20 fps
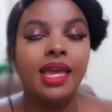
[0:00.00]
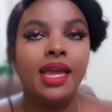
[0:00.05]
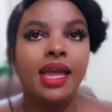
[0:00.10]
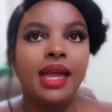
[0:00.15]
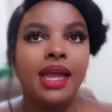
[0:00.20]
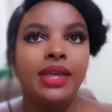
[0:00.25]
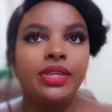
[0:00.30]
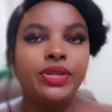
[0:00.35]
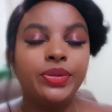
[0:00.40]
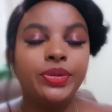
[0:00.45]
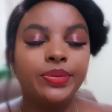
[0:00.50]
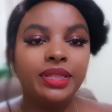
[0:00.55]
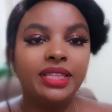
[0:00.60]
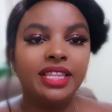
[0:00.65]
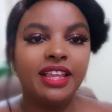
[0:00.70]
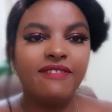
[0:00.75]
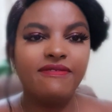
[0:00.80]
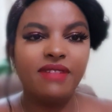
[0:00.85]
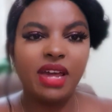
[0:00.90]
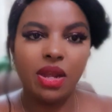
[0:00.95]
You will
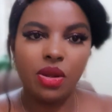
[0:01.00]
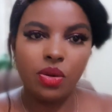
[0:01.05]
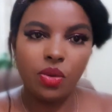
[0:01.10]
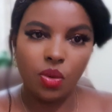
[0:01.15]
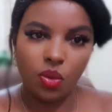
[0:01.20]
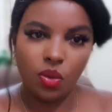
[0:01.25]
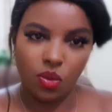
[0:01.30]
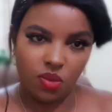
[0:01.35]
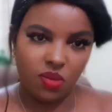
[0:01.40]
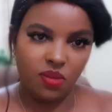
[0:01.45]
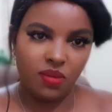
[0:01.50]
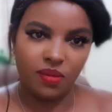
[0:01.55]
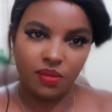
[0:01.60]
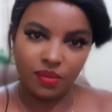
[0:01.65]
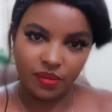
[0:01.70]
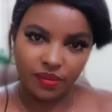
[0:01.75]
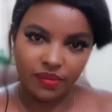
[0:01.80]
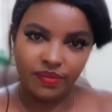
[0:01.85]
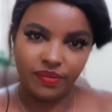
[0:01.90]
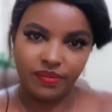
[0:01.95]
never know
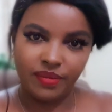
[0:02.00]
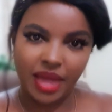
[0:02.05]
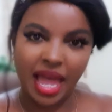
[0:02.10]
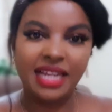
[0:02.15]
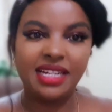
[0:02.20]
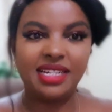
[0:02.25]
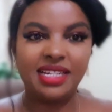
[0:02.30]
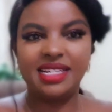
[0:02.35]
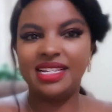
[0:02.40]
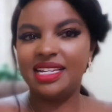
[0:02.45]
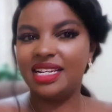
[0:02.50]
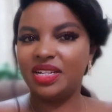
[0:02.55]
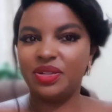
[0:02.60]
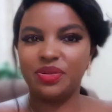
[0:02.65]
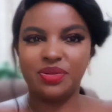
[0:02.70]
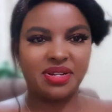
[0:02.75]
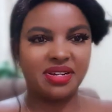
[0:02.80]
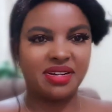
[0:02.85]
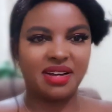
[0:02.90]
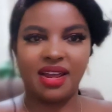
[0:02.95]
until you
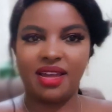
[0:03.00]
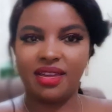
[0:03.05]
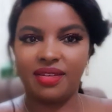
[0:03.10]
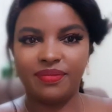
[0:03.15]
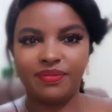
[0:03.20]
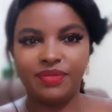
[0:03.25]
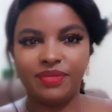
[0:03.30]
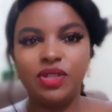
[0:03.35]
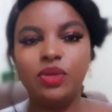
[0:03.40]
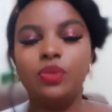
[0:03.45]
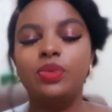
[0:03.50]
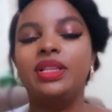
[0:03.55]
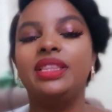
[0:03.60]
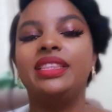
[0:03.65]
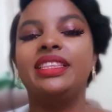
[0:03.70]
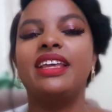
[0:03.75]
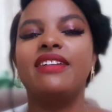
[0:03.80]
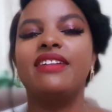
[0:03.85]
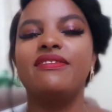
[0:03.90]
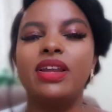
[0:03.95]
try. You will
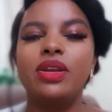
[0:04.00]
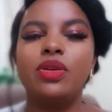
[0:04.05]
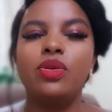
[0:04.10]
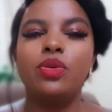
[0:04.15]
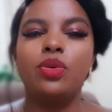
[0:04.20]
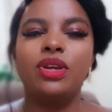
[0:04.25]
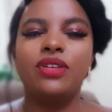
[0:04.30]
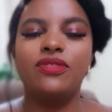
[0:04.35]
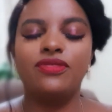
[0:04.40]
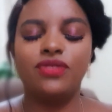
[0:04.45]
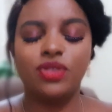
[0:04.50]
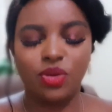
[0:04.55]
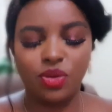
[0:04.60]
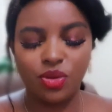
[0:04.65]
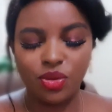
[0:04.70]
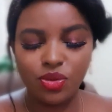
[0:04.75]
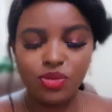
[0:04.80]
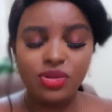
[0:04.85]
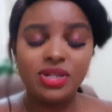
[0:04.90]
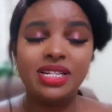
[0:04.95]
never know if you're
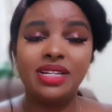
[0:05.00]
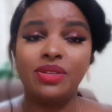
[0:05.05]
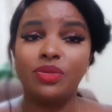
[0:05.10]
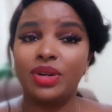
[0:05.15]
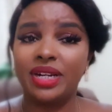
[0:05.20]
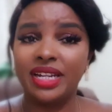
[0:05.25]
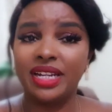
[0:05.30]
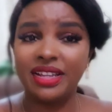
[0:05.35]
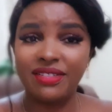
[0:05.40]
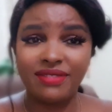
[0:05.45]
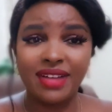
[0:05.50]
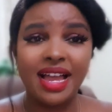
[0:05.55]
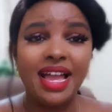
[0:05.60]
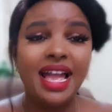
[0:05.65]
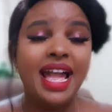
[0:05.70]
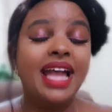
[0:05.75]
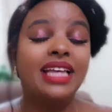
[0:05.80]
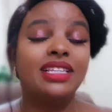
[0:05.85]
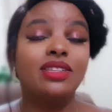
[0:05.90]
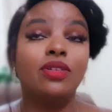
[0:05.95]
good in whatever.
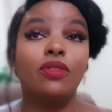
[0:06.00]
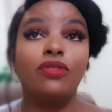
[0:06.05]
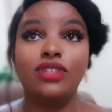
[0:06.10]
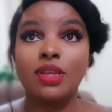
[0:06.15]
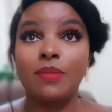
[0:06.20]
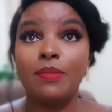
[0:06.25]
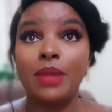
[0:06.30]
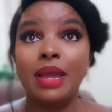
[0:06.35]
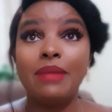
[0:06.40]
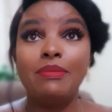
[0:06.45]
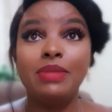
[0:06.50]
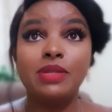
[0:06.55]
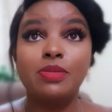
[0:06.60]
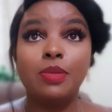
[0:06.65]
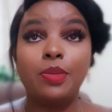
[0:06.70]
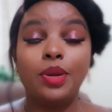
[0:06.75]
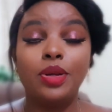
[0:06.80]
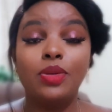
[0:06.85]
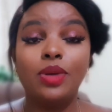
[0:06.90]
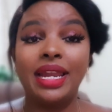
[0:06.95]
So for some, I meet
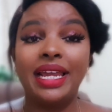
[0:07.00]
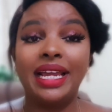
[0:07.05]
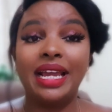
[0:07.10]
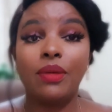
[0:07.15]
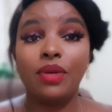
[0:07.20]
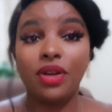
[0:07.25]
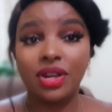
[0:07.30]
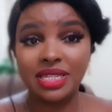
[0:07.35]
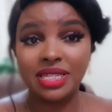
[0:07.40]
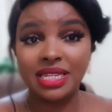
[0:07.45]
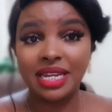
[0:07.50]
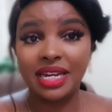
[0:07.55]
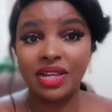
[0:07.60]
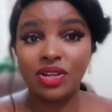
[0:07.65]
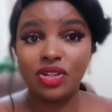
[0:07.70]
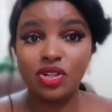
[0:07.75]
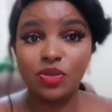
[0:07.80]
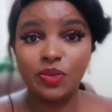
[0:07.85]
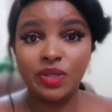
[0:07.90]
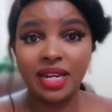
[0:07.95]
people who are like, I want to start a
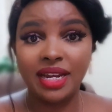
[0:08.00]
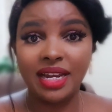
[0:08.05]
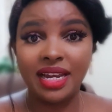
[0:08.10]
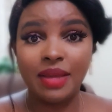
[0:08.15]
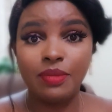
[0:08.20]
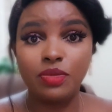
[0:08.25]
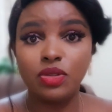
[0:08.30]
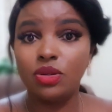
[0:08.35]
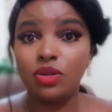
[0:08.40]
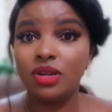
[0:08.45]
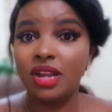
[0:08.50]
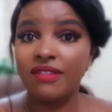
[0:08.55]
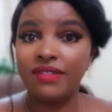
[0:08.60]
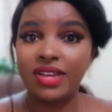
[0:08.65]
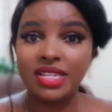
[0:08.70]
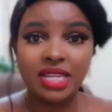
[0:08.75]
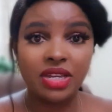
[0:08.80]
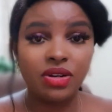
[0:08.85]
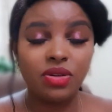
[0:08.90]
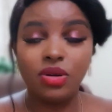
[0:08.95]
YouTube channel, I'm so
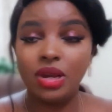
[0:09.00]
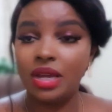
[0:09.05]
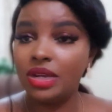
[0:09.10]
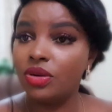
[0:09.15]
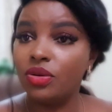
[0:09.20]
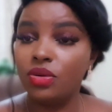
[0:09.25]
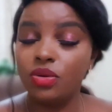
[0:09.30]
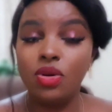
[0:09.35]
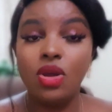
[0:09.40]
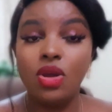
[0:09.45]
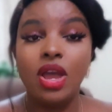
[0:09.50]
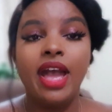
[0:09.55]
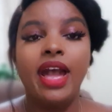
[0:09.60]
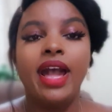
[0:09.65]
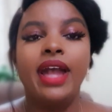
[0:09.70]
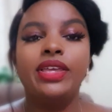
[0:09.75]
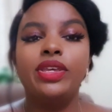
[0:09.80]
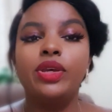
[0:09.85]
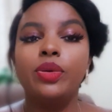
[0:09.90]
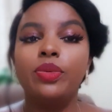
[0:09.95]
nervous, I don't know.
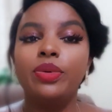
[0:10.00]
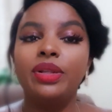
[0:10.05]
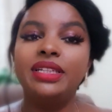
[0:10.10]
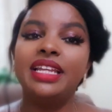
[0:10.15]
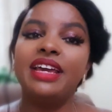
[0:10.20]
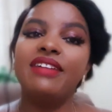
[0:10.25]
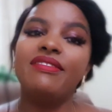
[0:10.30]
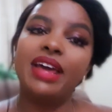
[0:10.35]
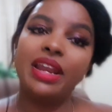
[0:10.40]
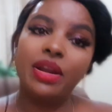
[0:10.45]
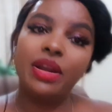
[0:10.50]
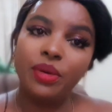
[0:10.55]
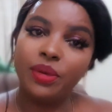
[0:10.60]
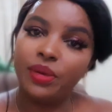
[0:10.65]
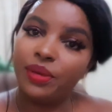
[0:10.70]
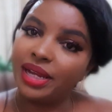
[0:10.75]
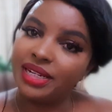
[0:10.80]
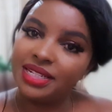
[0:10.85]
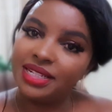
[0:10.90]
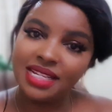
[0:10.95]
You will never
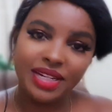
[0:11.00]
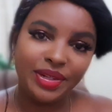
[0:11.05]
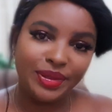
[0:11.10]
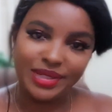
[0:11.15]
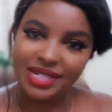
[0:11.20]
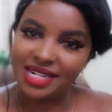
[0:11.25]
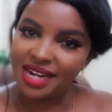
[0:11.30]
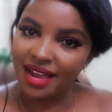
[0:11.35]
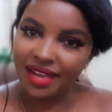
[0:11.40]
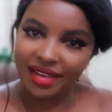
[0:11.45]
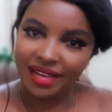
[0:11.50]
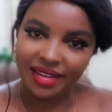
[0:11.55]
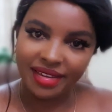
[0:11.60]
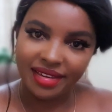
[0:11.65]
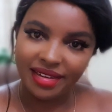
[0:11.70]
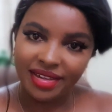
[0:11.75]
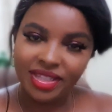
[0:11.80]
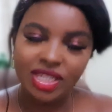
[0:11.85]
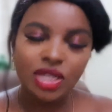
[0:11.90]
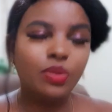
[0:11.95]
know until you try.
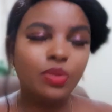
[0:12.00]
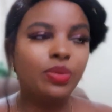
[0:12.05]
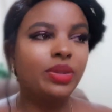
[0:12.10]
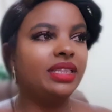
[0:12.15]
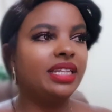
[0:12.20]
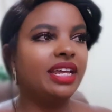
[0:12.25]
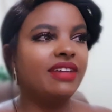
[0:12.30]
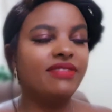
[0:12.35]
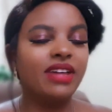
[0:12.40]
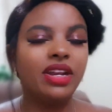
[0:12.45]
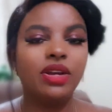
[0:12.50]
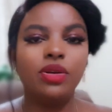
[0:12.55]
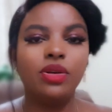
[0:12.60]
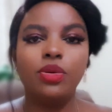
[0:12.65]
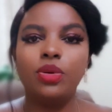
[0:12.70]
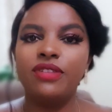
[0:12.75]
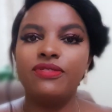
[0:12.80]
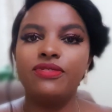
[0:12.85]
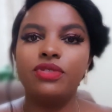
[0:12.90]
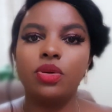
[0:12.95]
You will never know
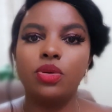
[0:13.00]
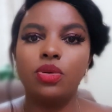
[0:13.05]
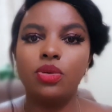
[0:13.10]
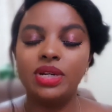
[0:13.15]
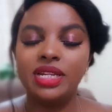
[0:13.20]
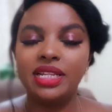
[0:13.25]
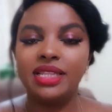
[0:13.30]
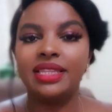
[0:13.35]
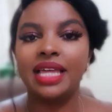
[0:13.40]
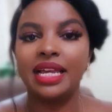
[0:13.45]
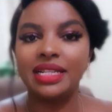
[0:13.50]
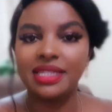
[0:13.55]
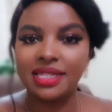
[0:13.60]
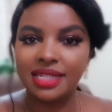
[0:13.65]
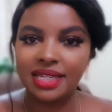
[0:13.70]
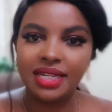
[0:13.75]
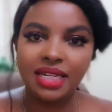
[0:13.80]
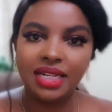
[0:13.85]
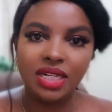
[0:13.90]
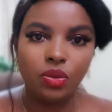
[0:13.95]
if you're good in that
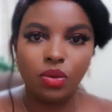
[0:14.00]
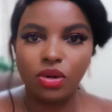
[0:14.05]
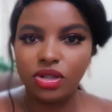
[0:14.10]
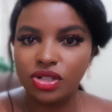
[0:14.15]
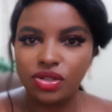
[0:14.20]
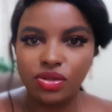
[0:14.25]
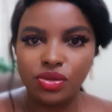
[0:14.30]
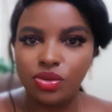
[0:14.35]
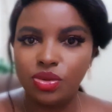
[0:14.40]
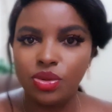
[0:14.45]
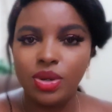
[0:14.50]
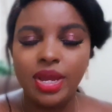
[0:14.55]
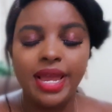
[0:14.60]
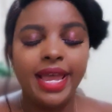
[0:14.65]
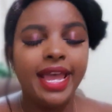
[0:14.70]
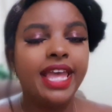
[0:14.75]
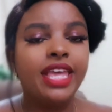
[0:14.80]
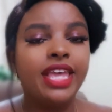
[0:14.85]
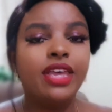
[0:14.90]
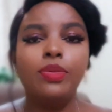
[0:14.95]
skill you want to do.
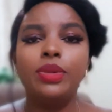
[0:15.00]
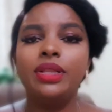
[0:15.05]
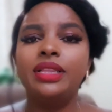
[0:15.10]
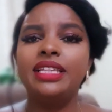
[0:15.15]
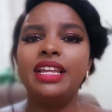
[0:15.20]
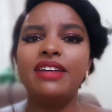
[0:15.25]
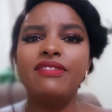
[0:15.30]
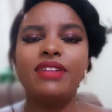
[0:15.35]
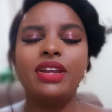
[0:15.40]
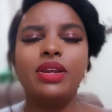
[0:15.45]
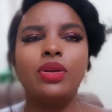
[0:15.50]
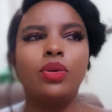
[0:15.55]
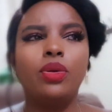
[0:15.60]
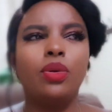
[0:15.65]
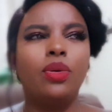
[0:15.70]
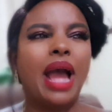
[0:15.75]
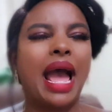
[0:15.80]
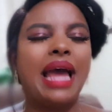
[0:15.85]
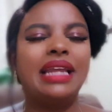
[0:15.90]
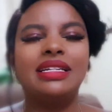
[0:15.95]
You will never
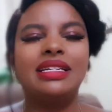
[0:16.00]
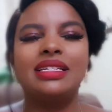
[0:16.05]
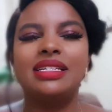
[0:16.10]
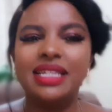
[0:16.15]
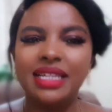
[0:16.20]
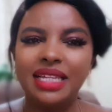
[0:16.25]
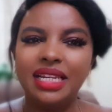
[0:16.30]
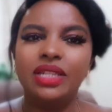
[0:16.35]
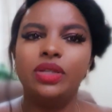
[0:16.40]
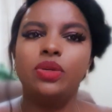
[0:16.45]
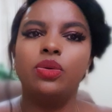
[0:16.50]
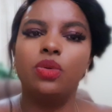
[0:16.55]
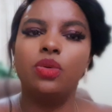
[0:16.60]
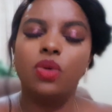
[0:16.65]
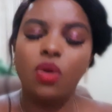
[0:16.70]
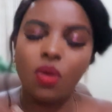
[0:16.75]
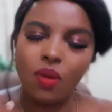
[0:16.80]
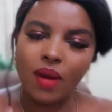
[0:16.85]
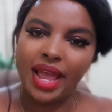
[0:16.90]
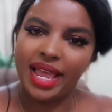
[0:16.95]
know until you
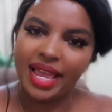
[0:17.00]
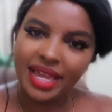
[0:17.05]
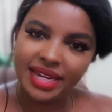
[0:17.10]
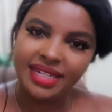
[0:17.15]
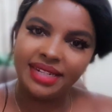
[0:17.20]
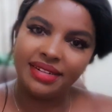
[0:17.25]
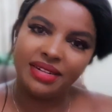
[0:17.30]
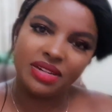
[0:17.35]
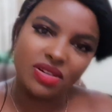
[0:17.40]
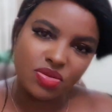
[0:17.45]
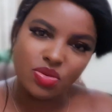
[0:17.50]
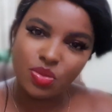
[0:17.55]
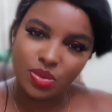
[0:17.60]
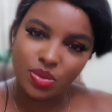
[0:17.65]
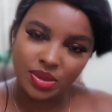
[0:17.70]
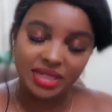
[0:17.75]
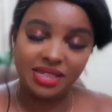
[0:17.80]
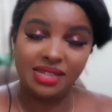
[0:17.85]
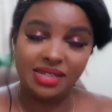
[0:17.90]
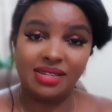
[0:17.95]
go ahead and do
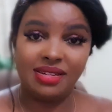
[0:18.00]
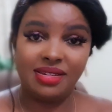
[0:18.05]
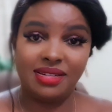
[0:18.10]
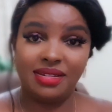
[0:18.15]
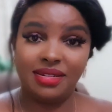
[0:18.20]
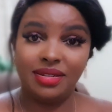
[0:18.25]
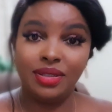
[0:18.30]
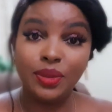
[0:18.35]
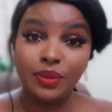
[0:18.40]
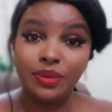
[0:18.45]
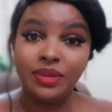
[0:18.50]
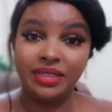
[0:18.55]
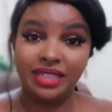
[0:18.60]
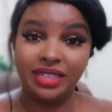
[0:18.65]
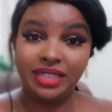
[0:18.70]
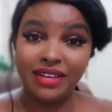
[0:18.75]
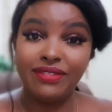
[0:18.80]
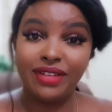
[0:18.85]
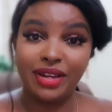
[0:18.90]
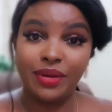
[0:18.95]
it. You will
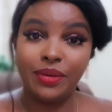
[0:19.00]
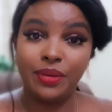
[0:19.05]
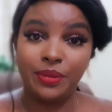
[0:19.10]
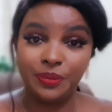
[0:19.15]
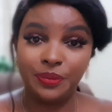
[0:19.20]
never know.